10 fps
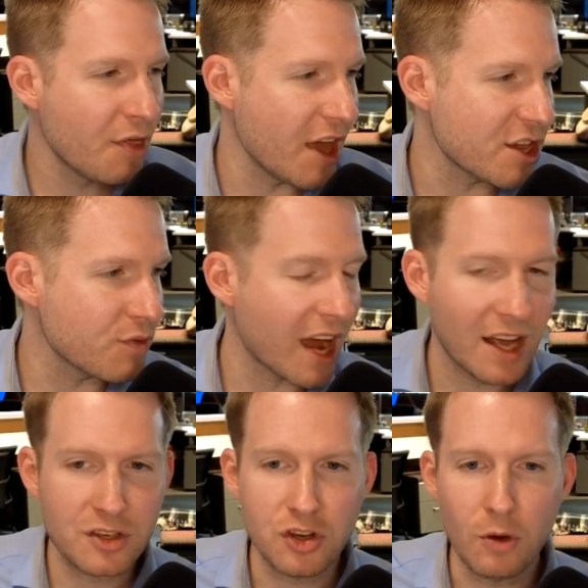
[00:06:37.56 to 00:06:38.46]
Thank you
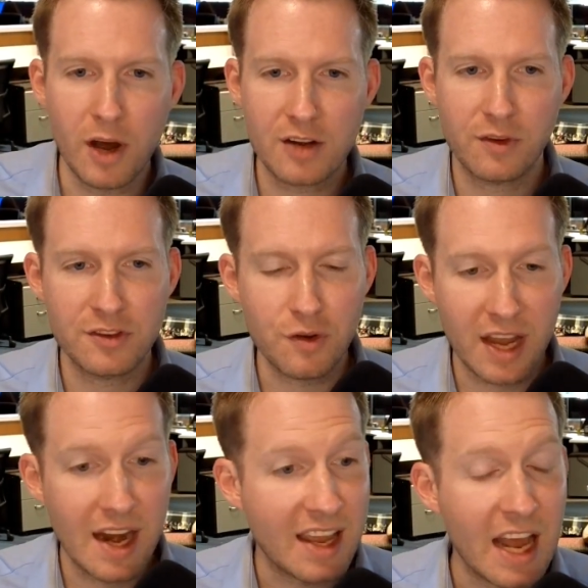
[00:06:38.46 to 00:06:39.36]
guys so much for tuning
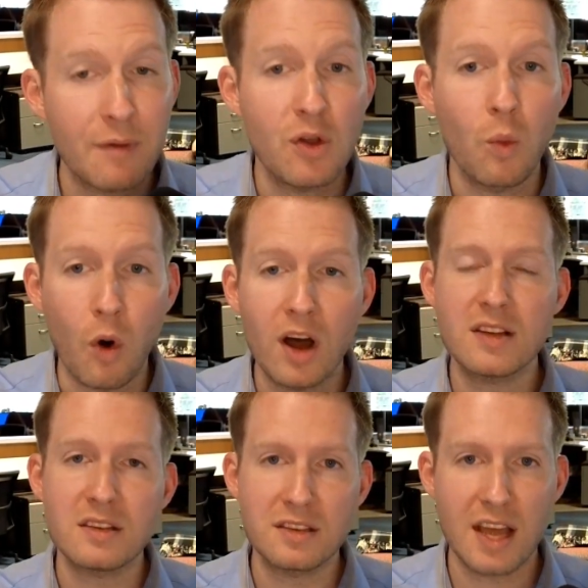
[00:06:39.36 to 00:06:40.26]
in. Again, if you want
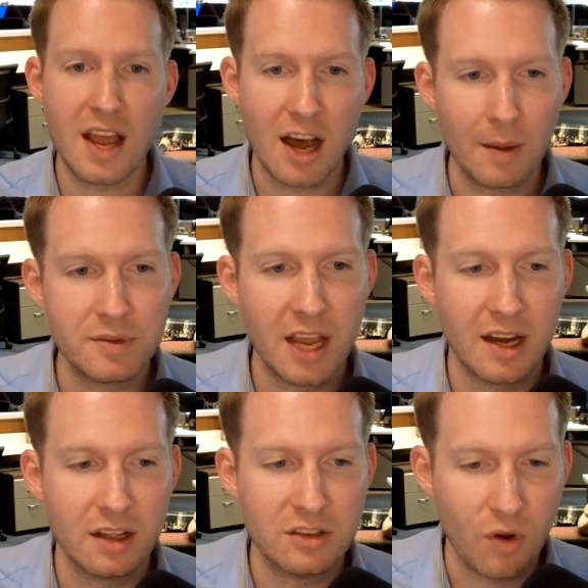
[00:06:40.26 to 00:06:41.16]
to stay
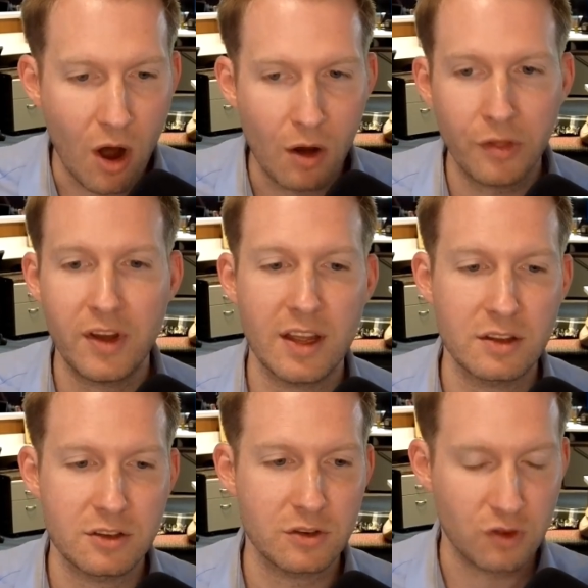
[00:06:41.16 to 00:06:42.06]
updated to all
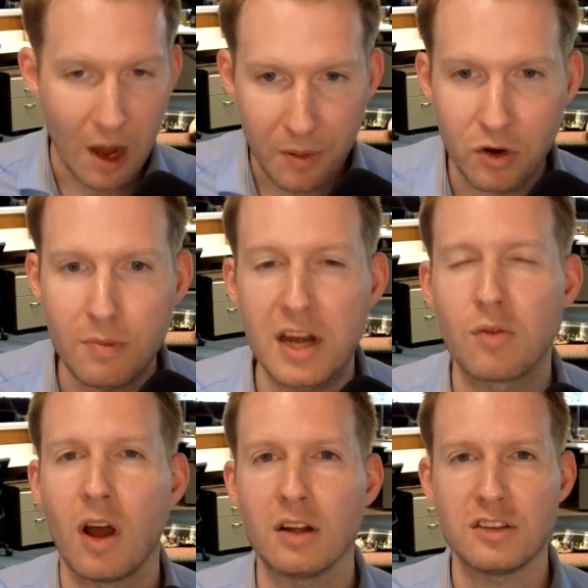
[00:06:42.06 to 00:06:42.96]
things tropical
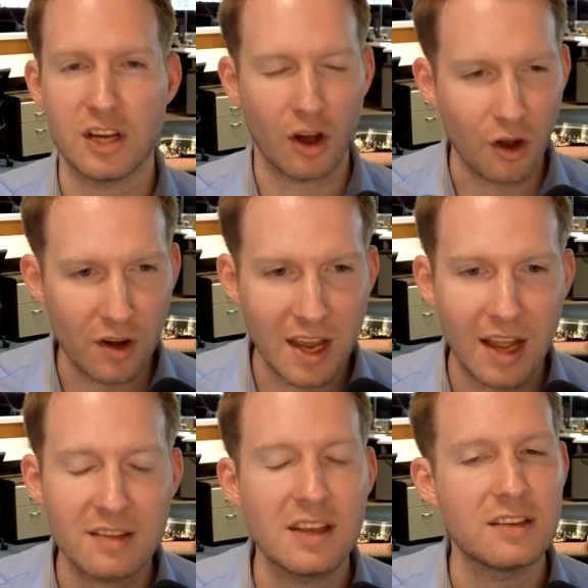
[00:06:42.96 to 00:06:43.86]
meteorology,
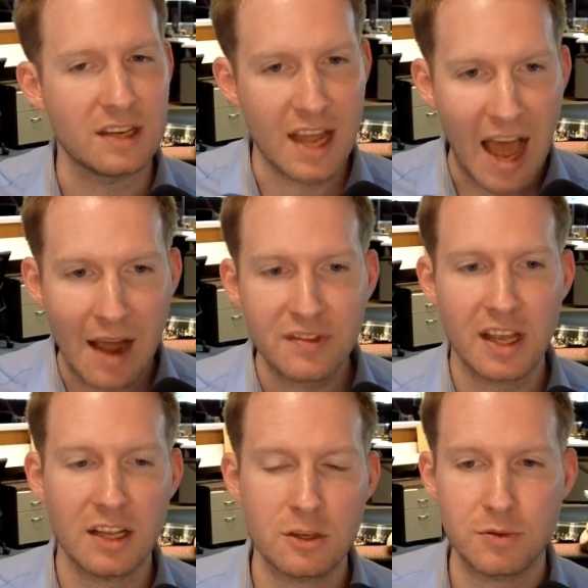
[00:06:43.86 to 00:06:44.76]
hurricane season, you have to
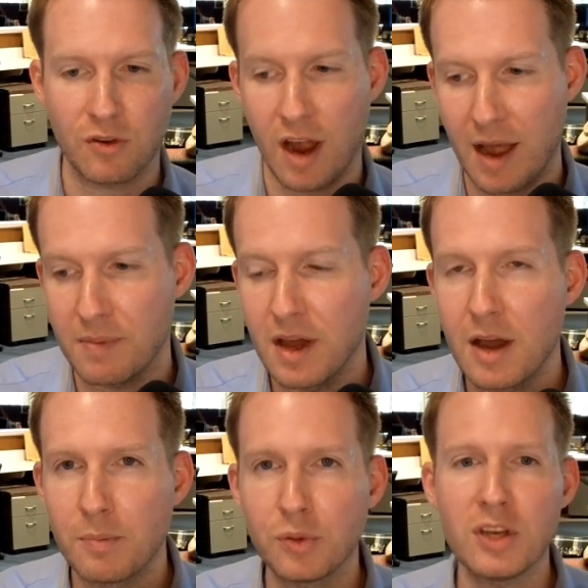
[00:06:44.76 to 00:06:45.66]
hit subscribe.
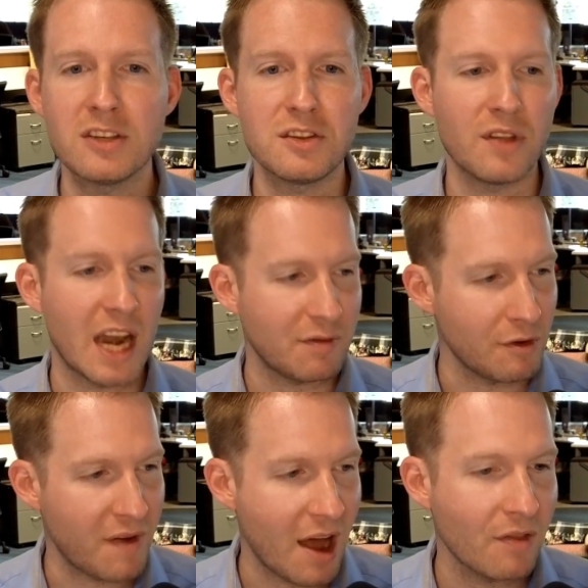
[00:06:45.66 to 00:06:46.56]
Please do that. If you
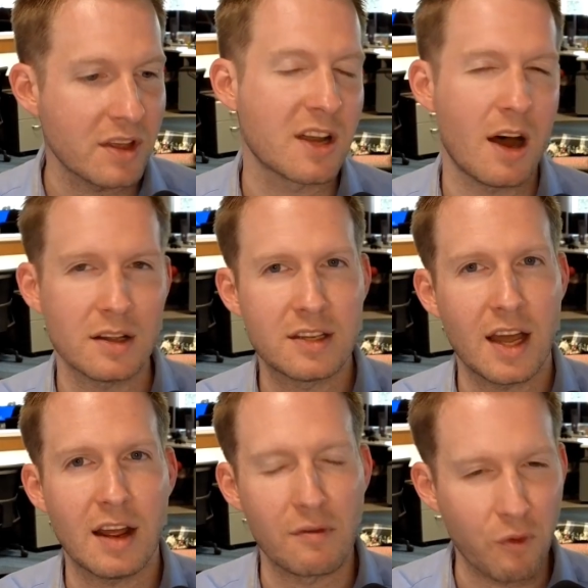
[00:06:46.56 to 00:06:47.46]
found this
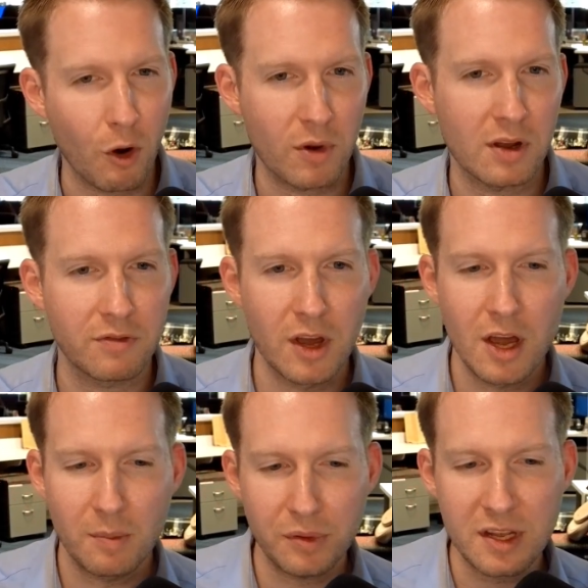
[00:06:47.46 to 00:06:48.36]
content informative,
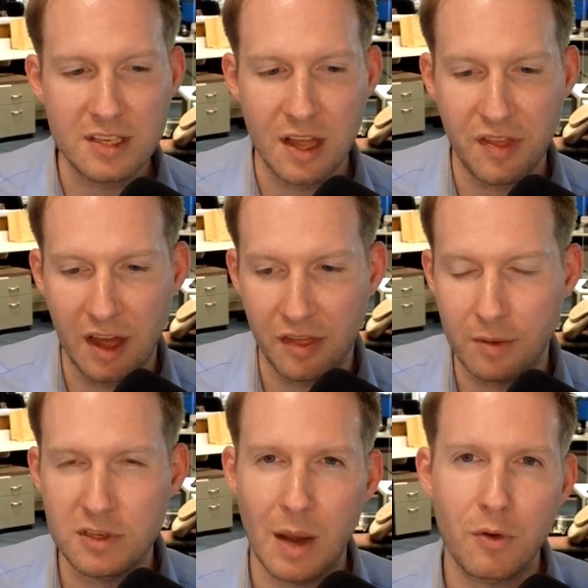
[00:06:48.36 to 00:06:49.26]
please hit that
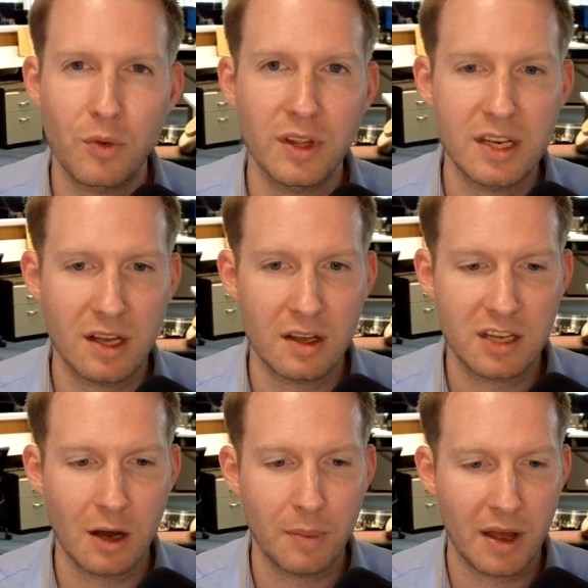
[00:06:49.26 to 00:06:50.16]
thumbs up. It really does
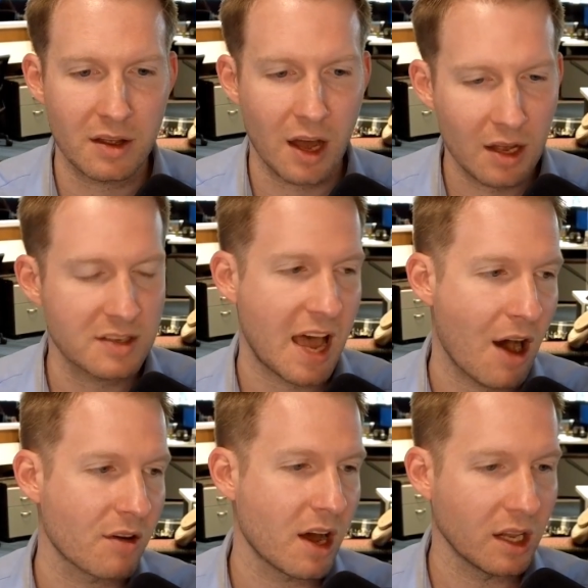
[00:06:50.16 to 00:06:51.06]
help out us
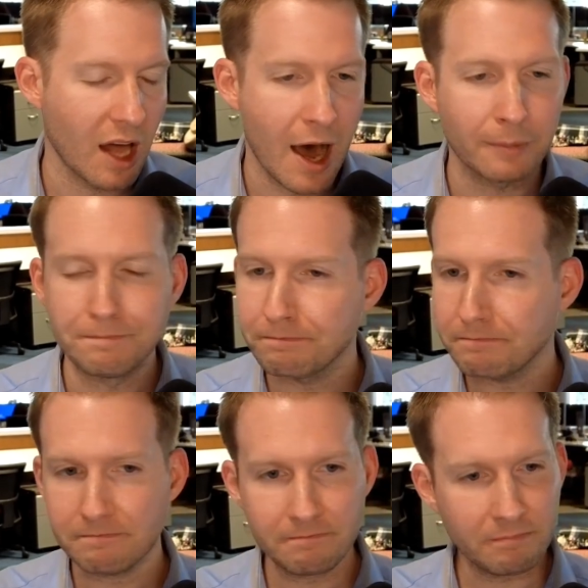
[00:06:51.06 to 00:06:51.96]
out a lot.
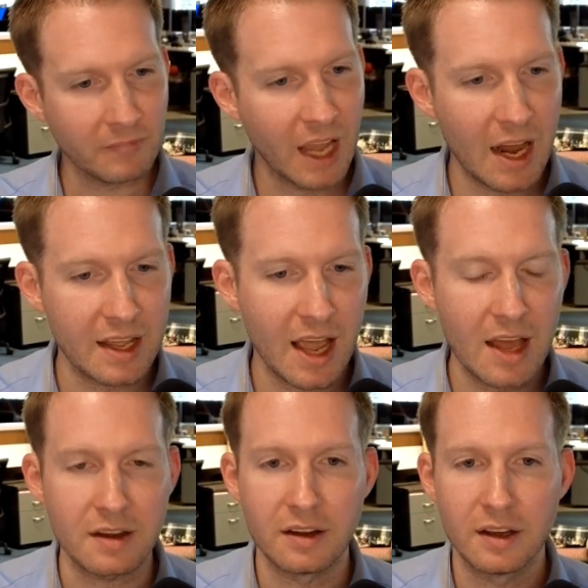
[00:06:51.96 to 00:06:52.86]
And again,